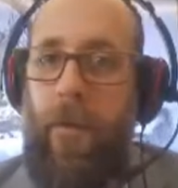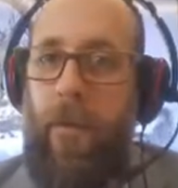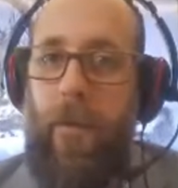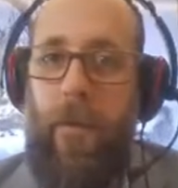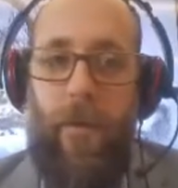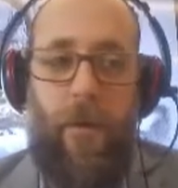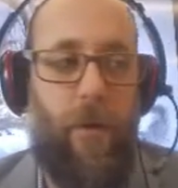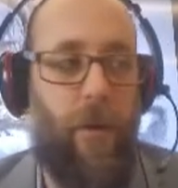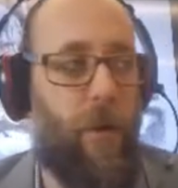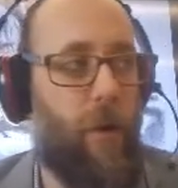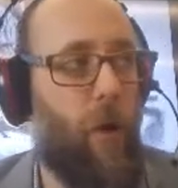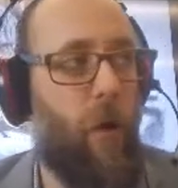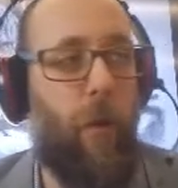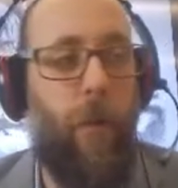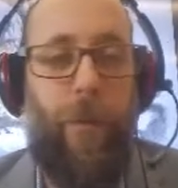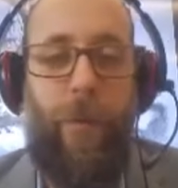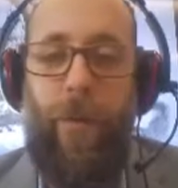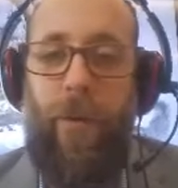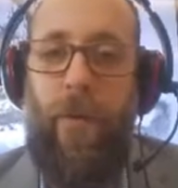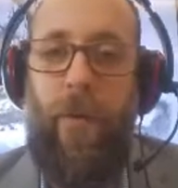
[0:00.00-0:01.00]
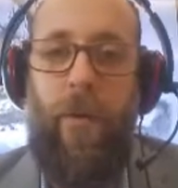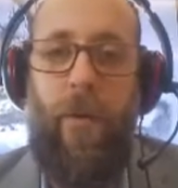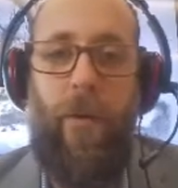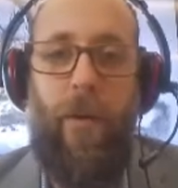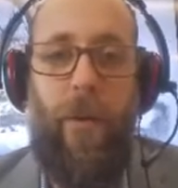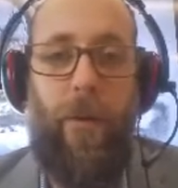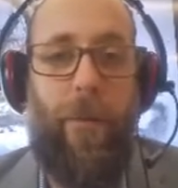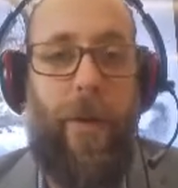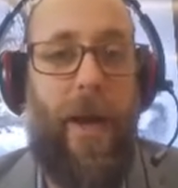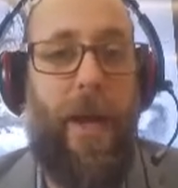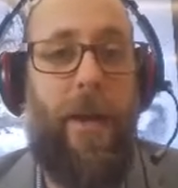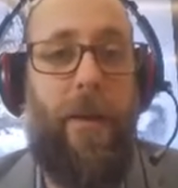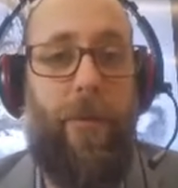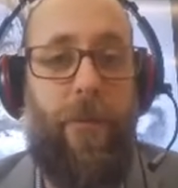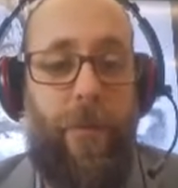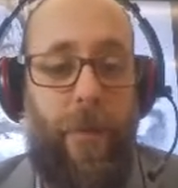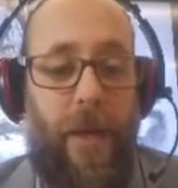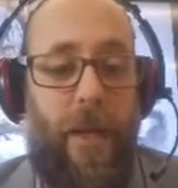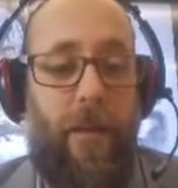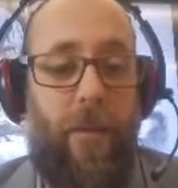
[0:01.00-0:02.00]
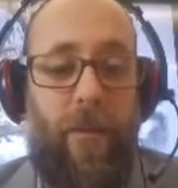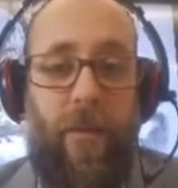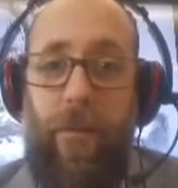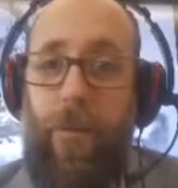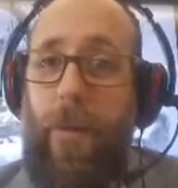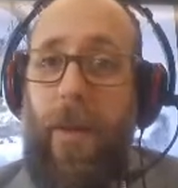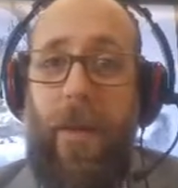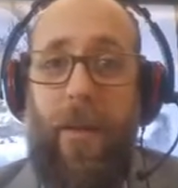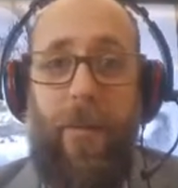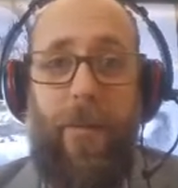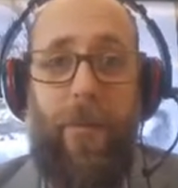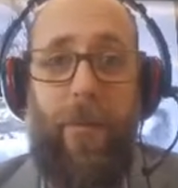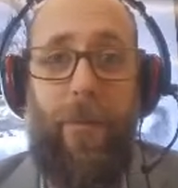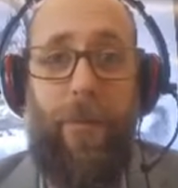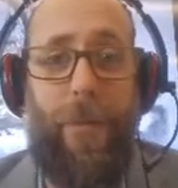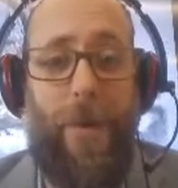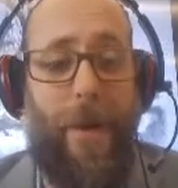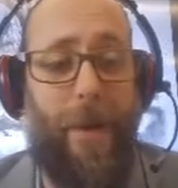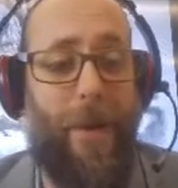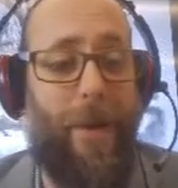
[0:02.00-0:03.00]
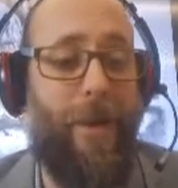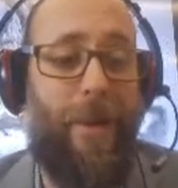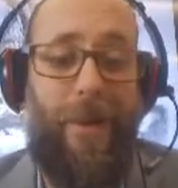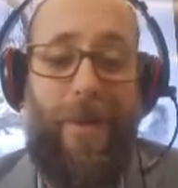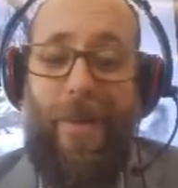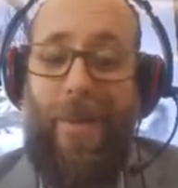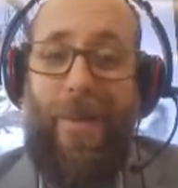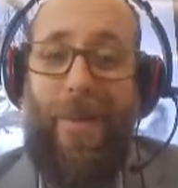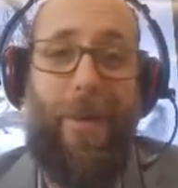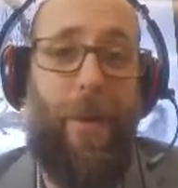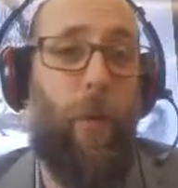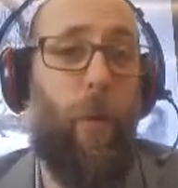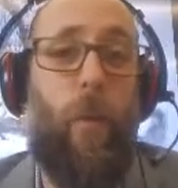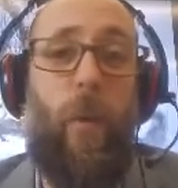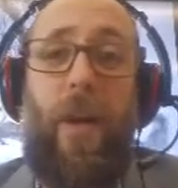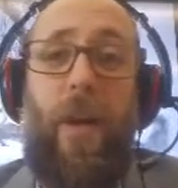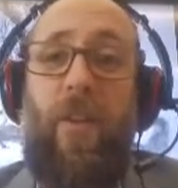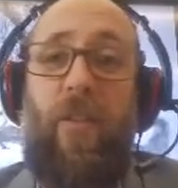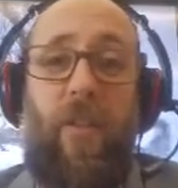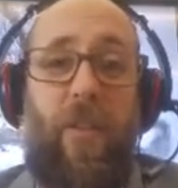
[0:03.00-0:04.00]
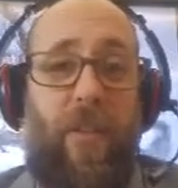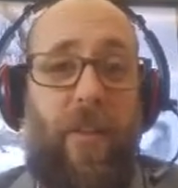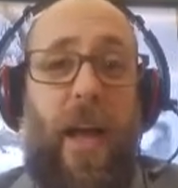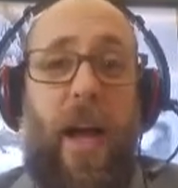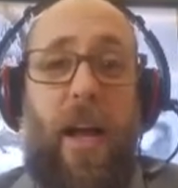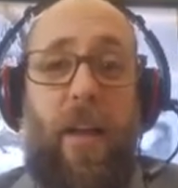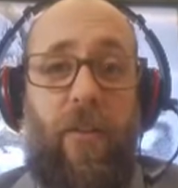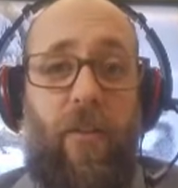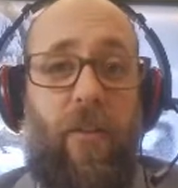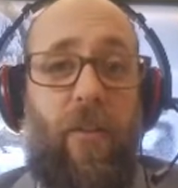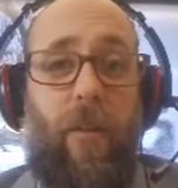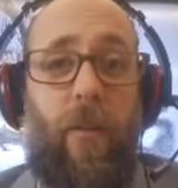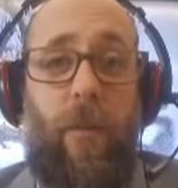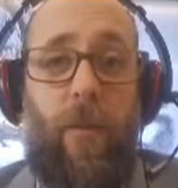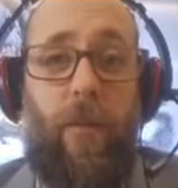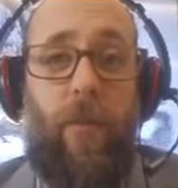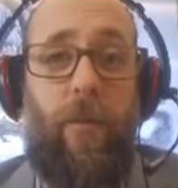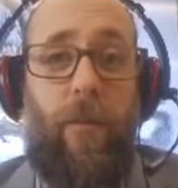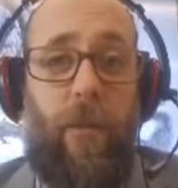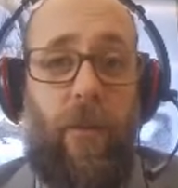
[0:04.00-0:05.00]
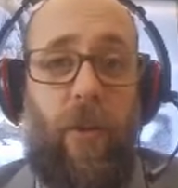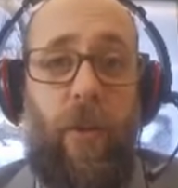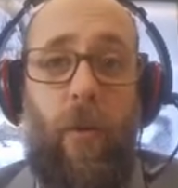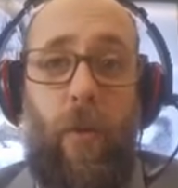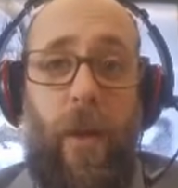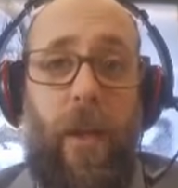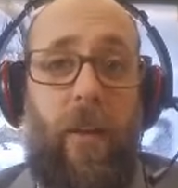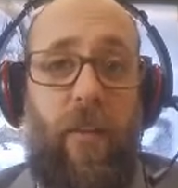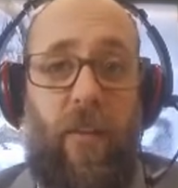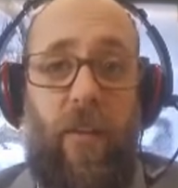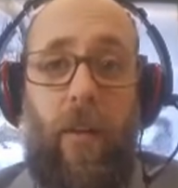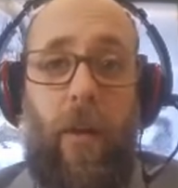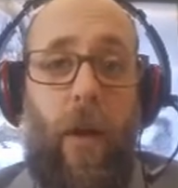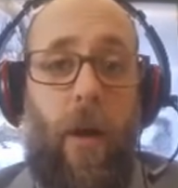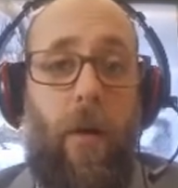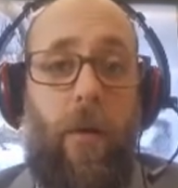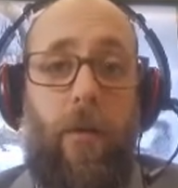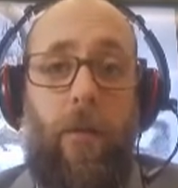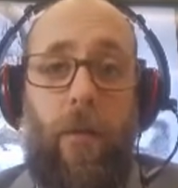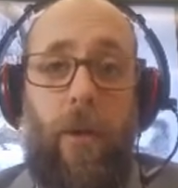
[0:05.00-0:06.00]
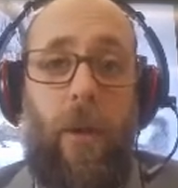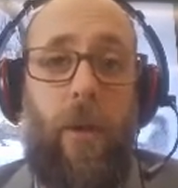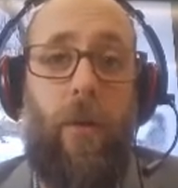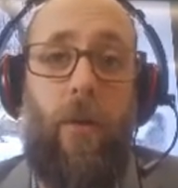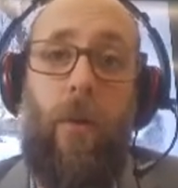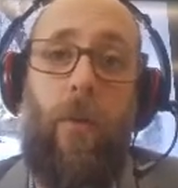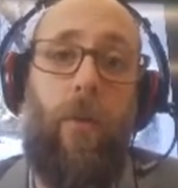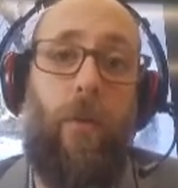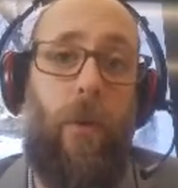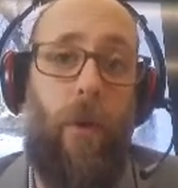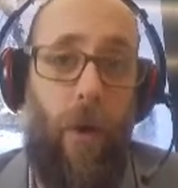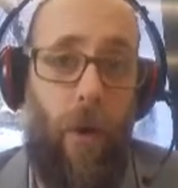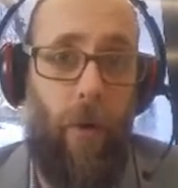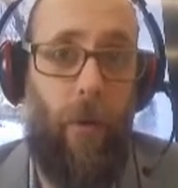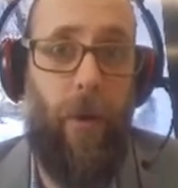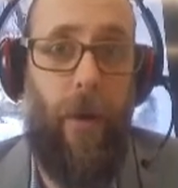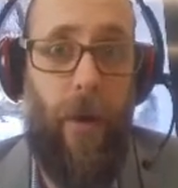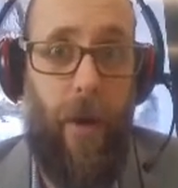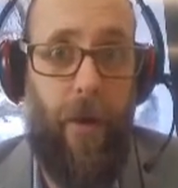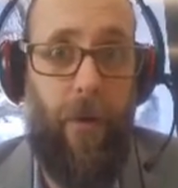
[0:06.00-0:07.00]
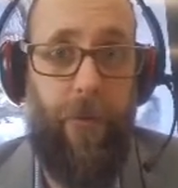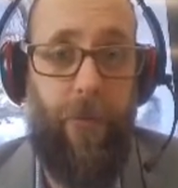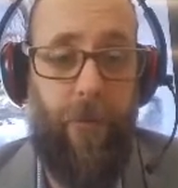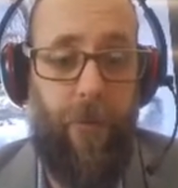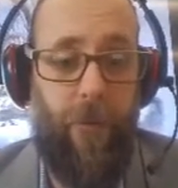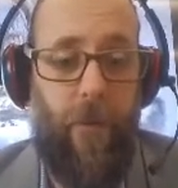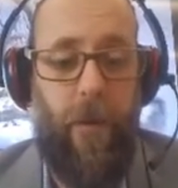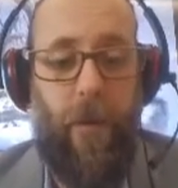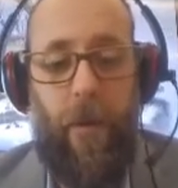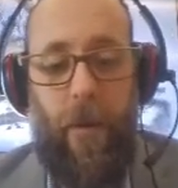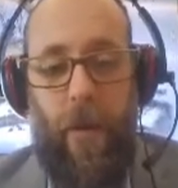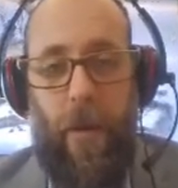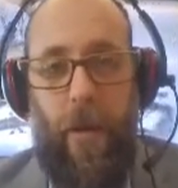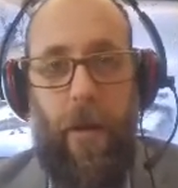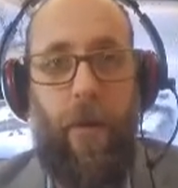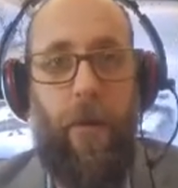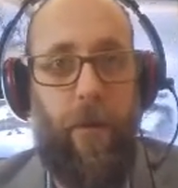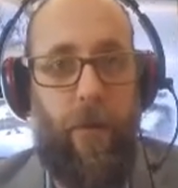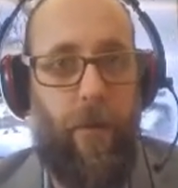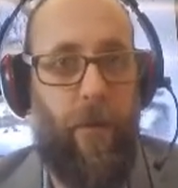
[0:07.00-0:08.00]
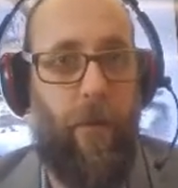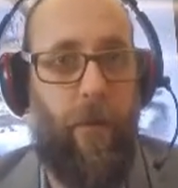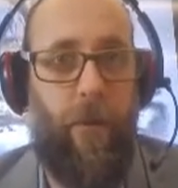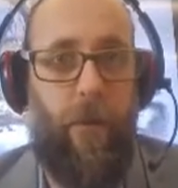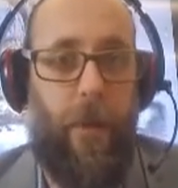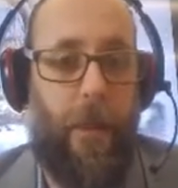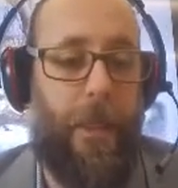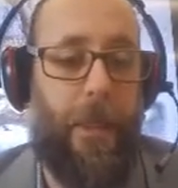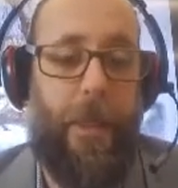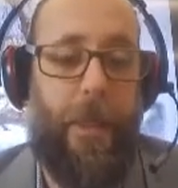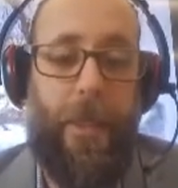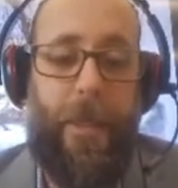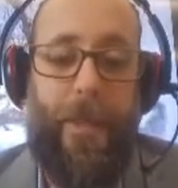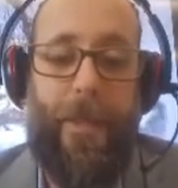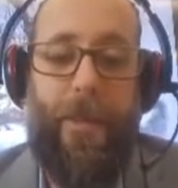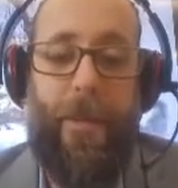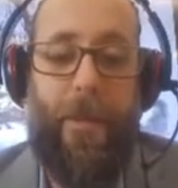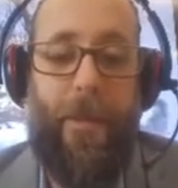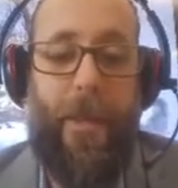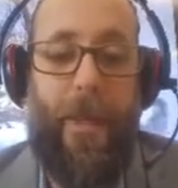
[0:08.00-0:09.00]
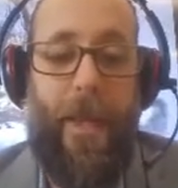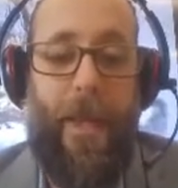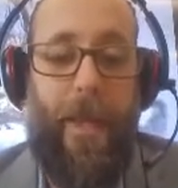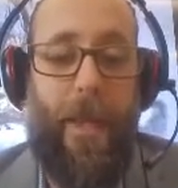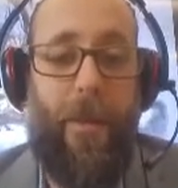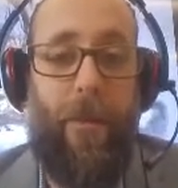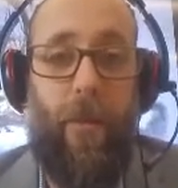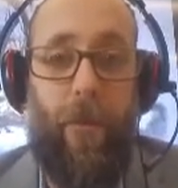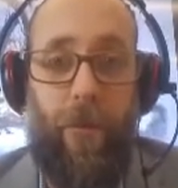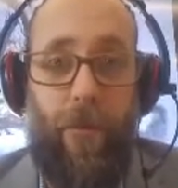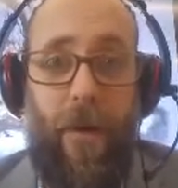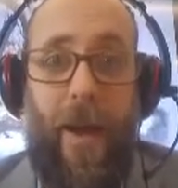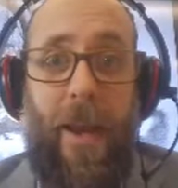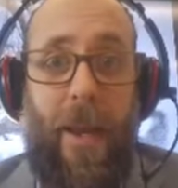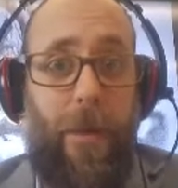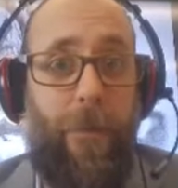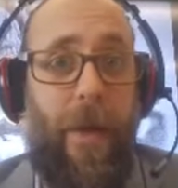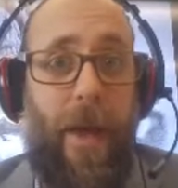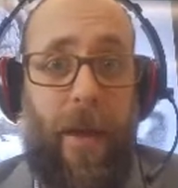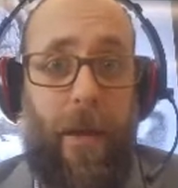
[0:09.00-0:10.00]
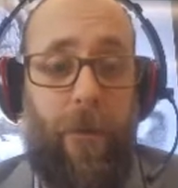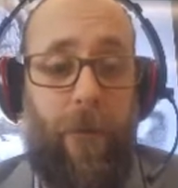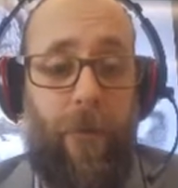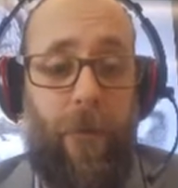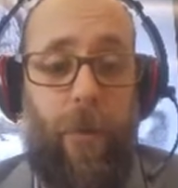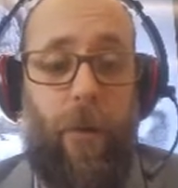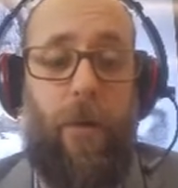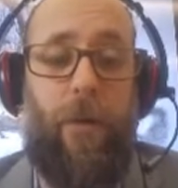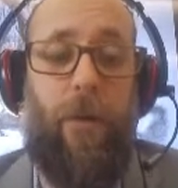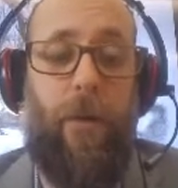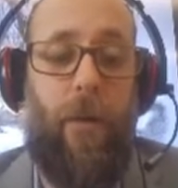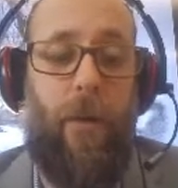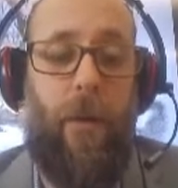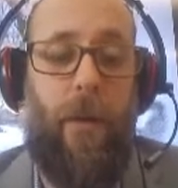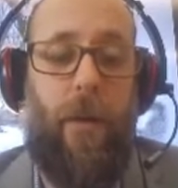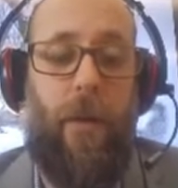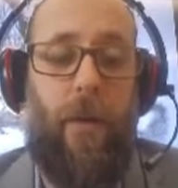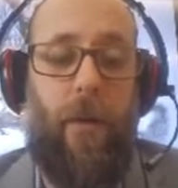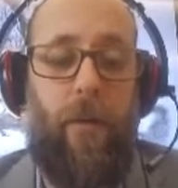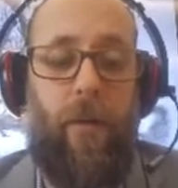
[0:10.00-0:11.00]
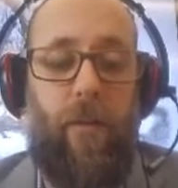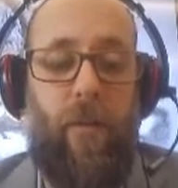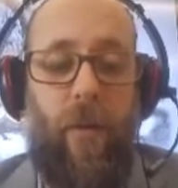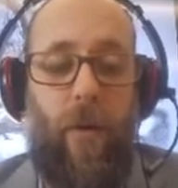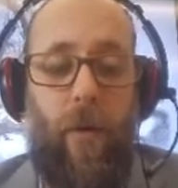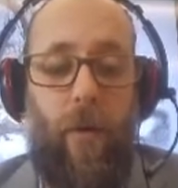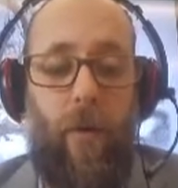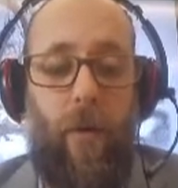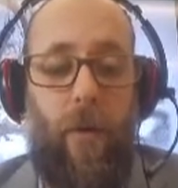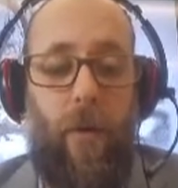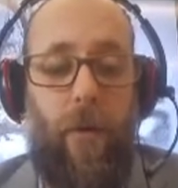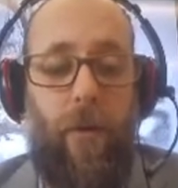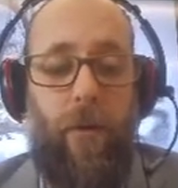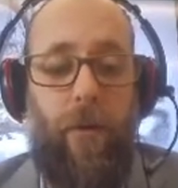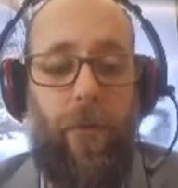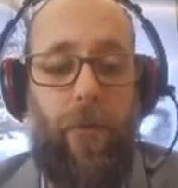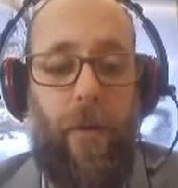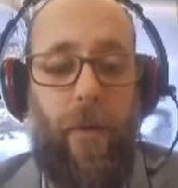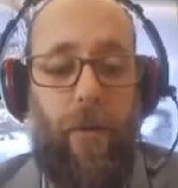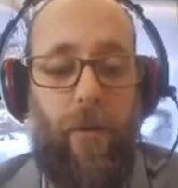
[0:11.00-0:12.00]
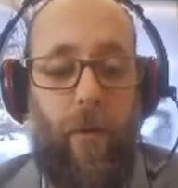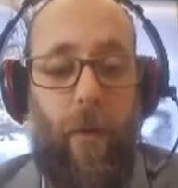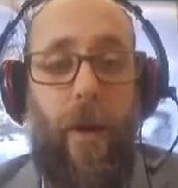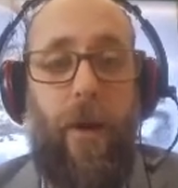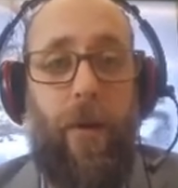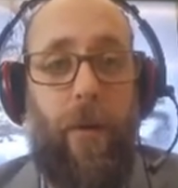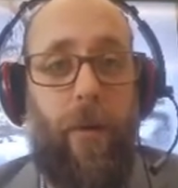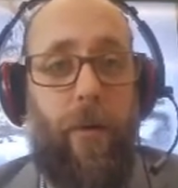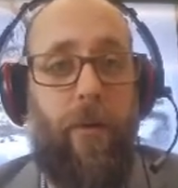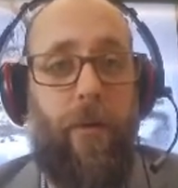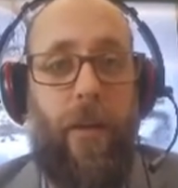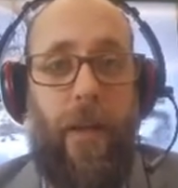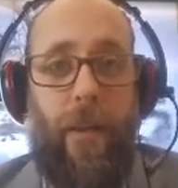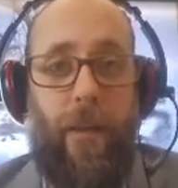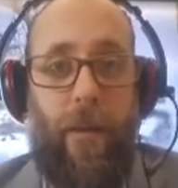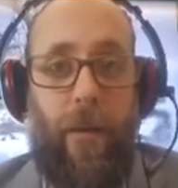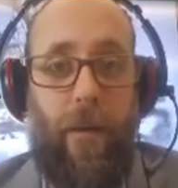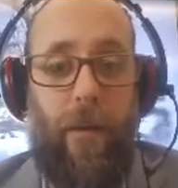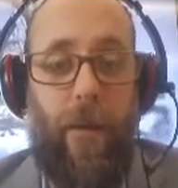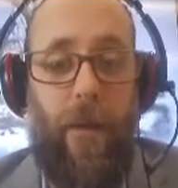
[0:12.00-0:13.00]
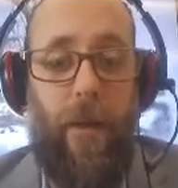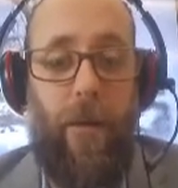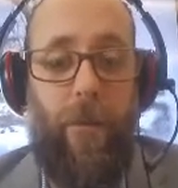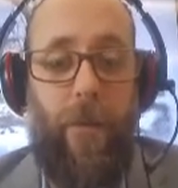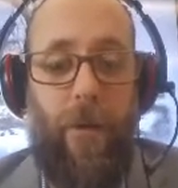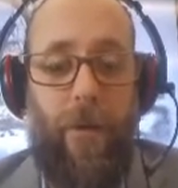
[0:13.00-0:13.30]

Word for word: nope. You might have beaten Spitz, but we just got you two weeks ago. You don't know enough, you know. So and they're fighting back and forth. So Francois goes to get the club.